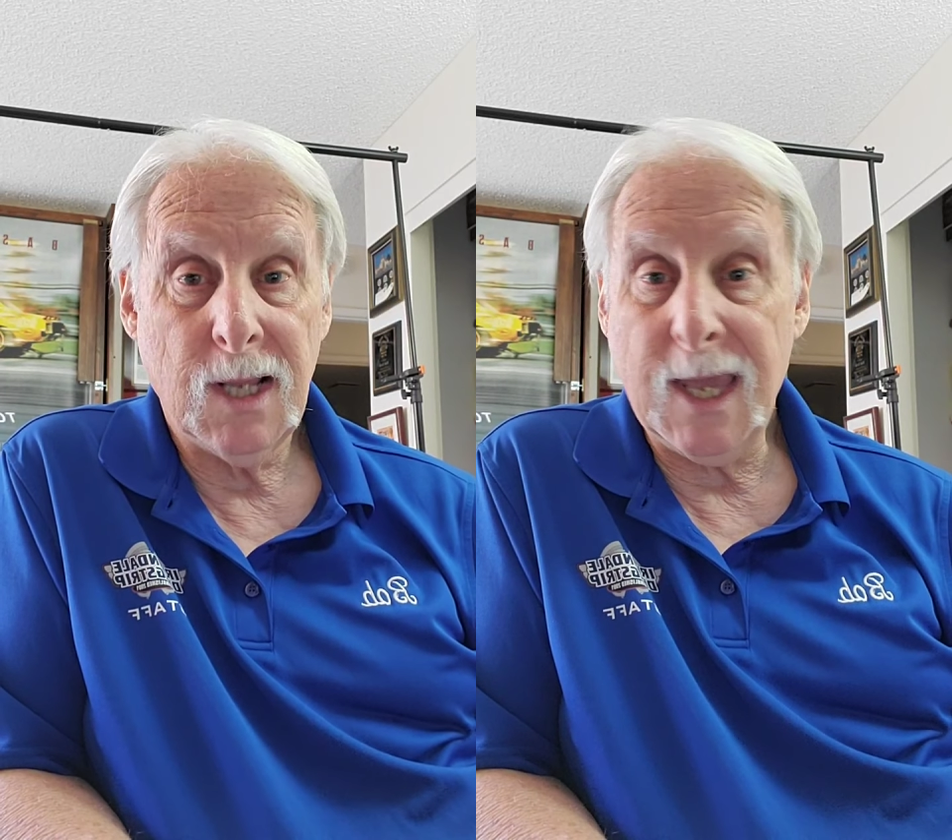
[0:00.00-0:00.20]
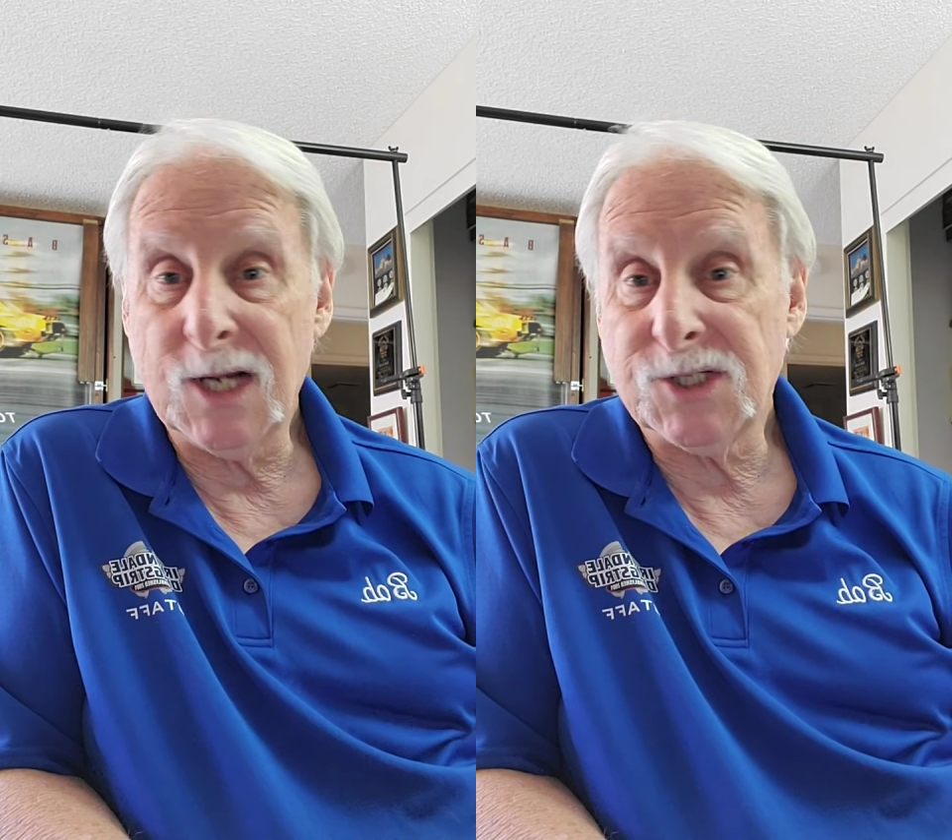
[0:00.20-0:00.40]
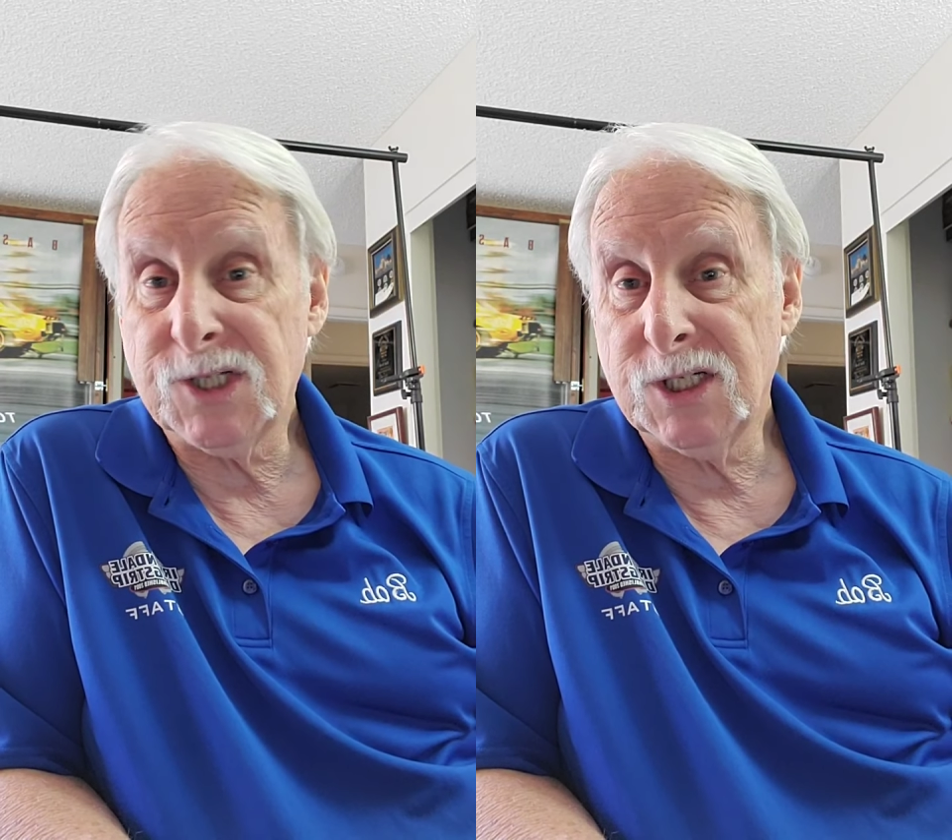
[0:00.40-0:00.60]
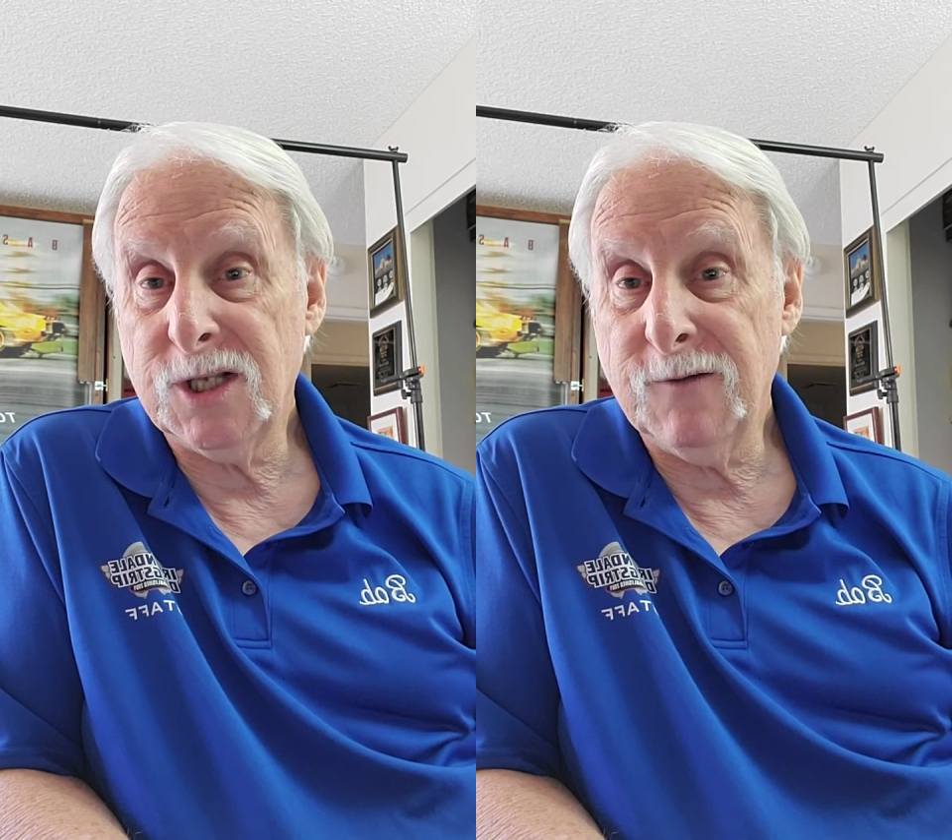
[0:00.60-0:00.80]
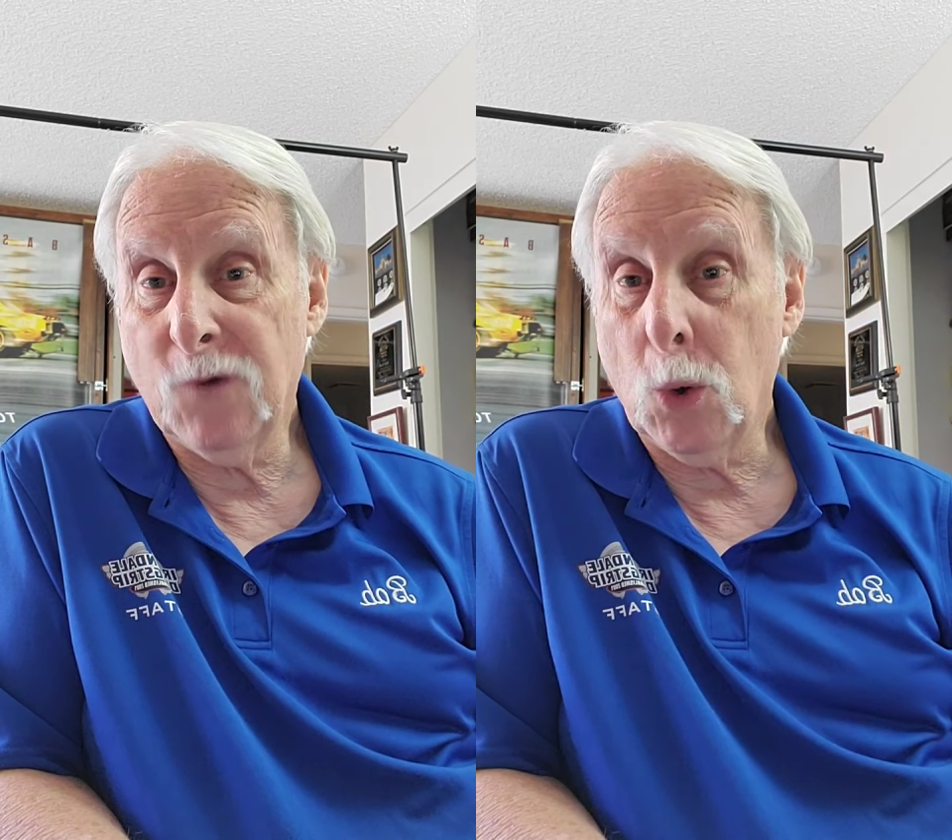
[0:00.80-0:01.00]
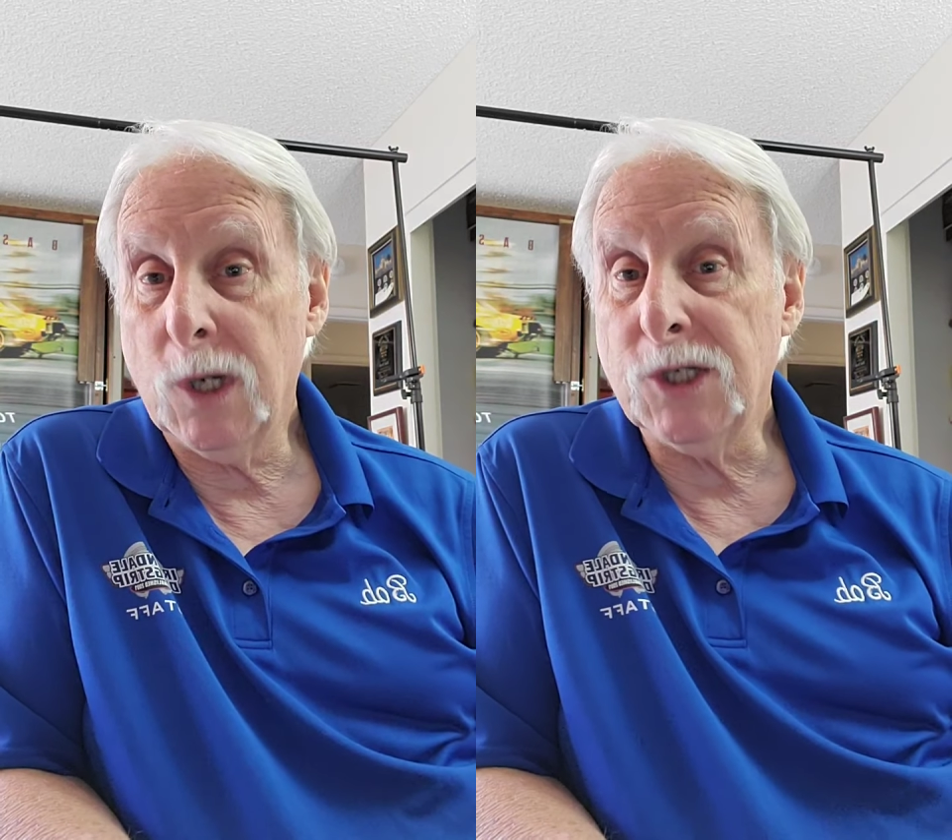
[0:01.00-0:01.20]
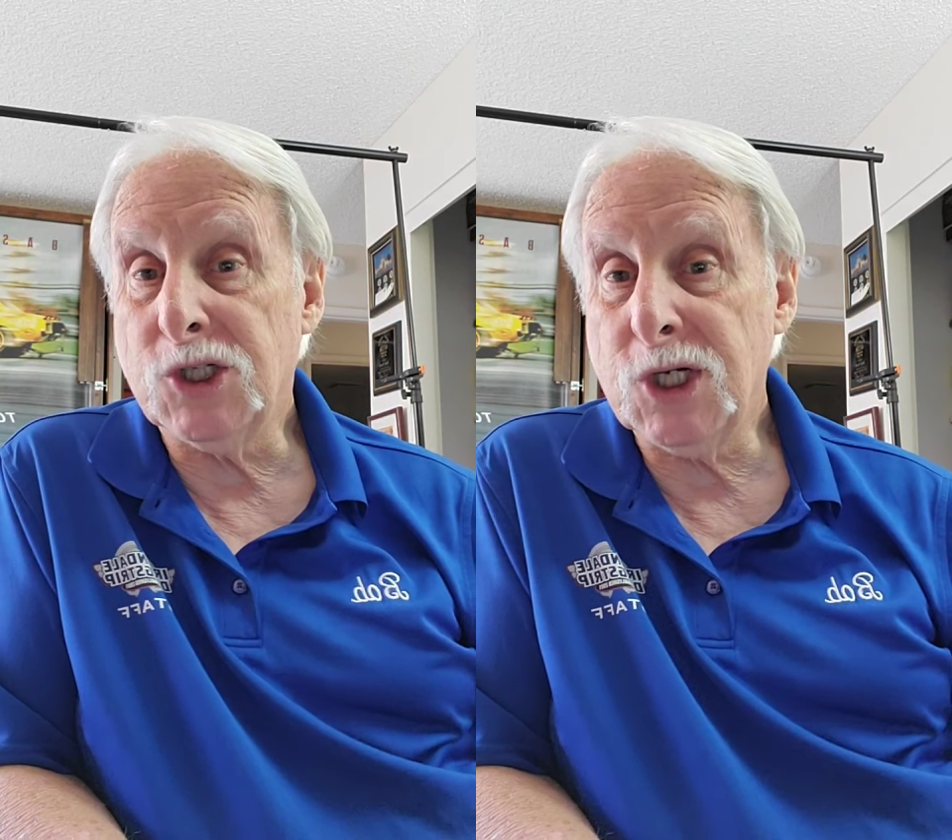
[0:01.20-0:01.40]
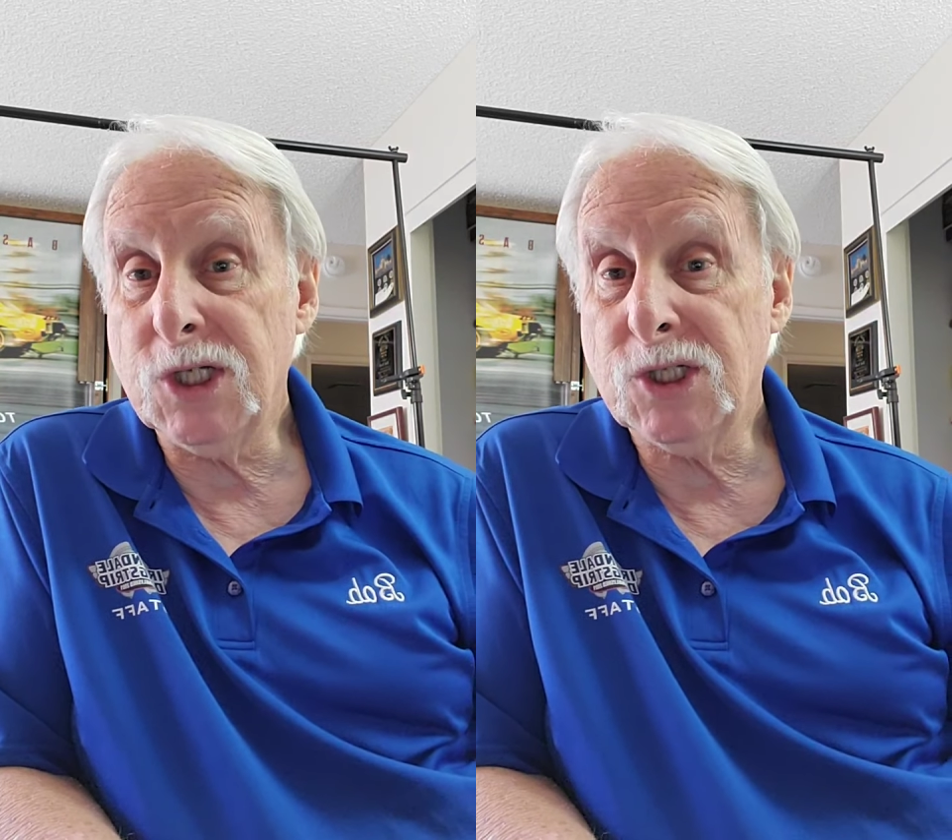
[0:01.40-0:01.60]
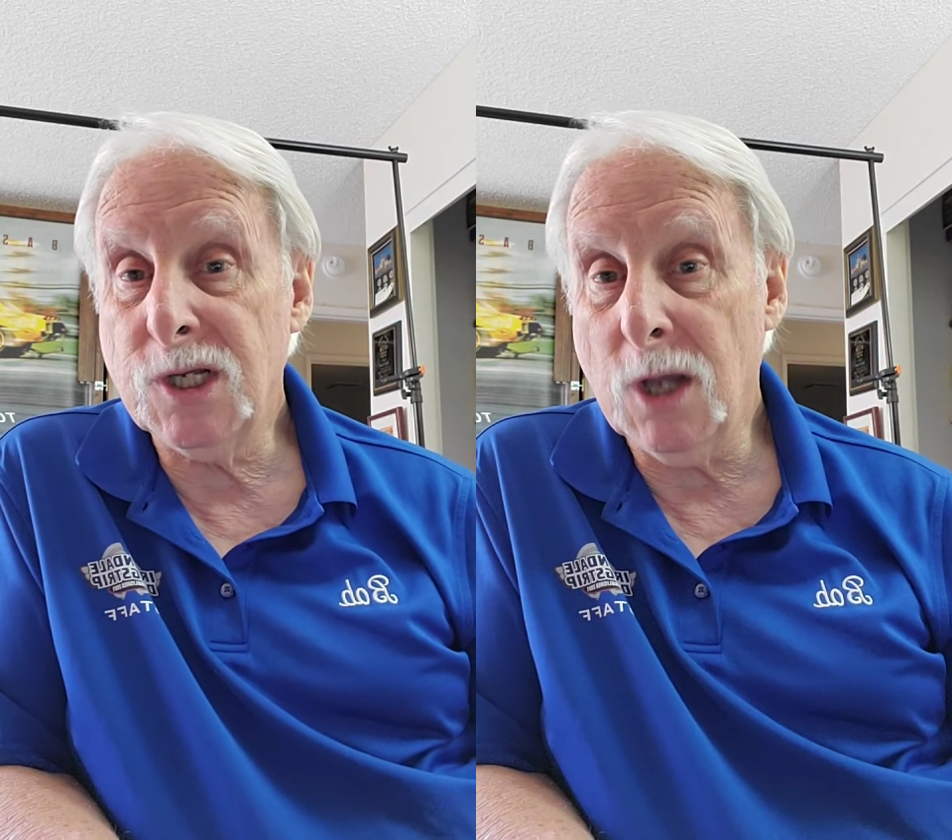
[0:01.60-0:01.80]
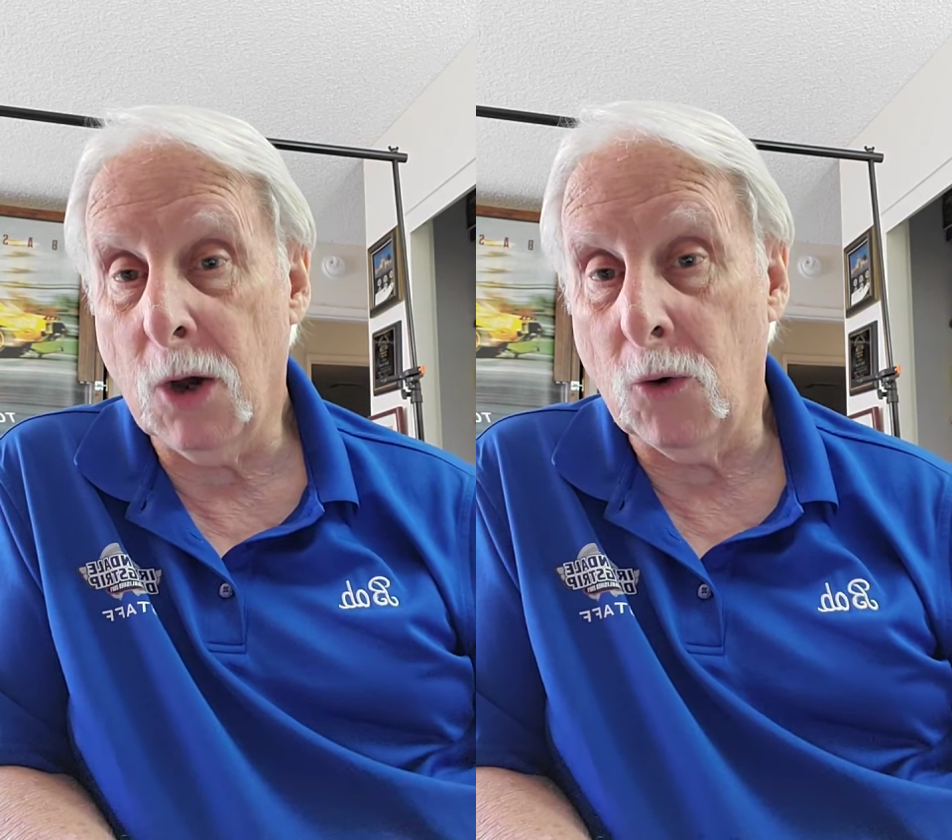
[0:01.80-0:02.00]
and a 64
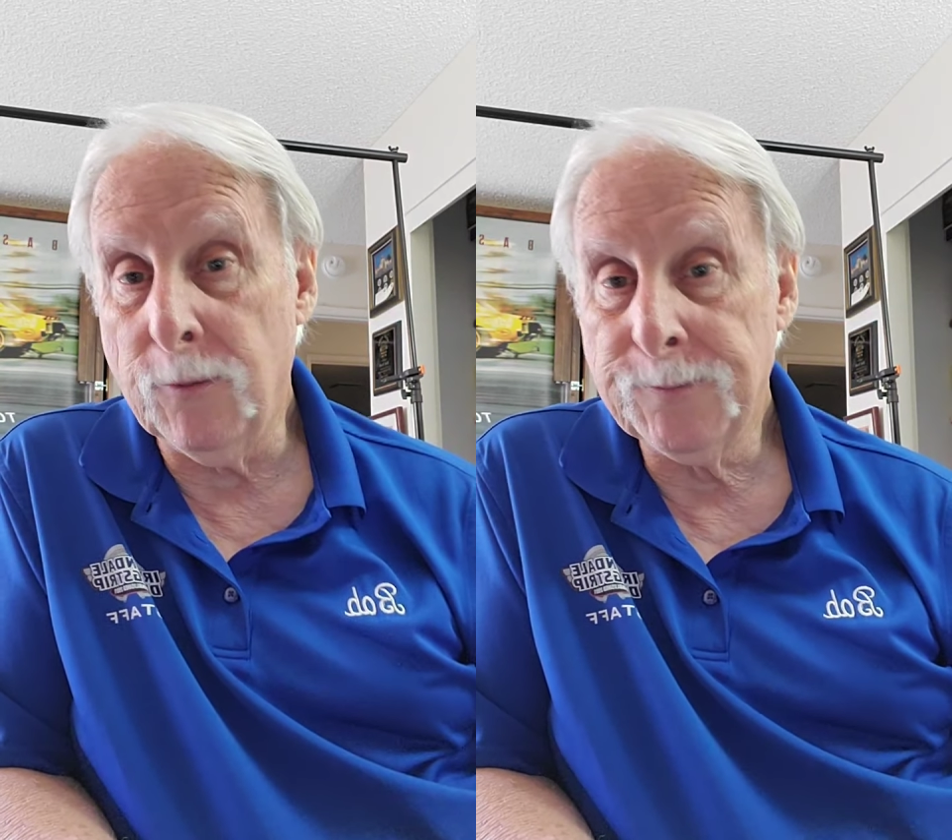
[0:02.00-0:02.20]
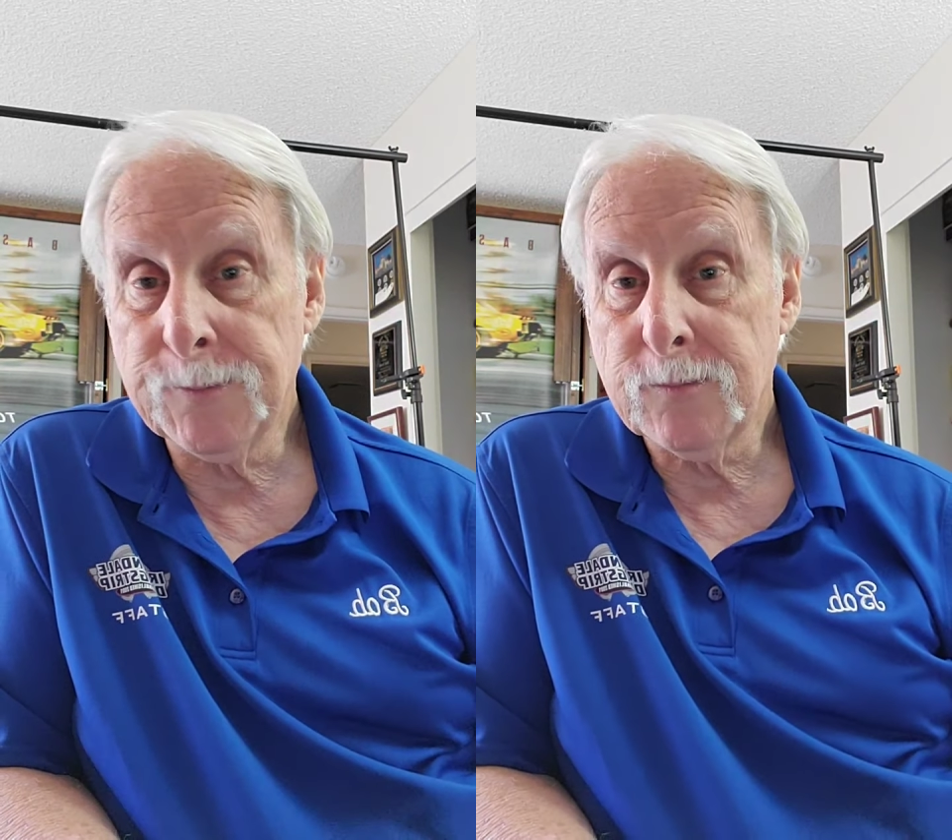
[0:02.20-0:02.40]
GTO,